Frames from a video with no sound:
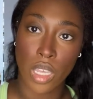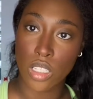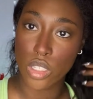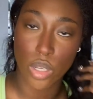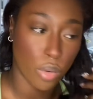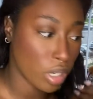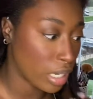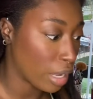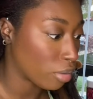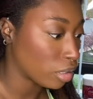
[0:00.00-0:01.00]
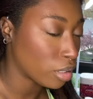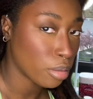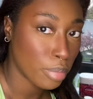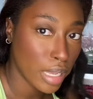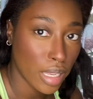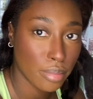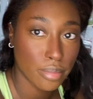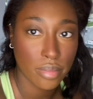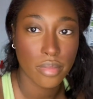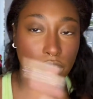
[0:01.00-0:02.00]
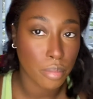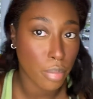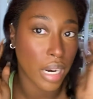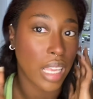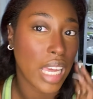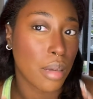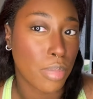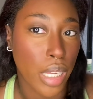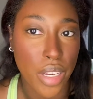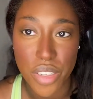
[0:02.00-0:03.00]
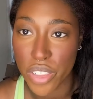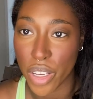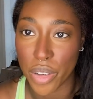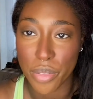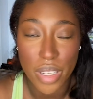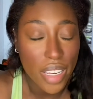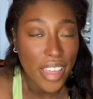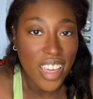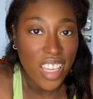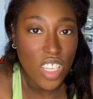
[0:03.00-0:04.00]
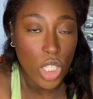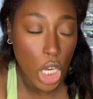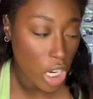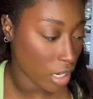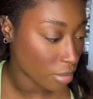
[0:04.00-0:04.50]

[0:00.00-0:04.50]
to tone it down a little bit. But I like blush, so it's a look.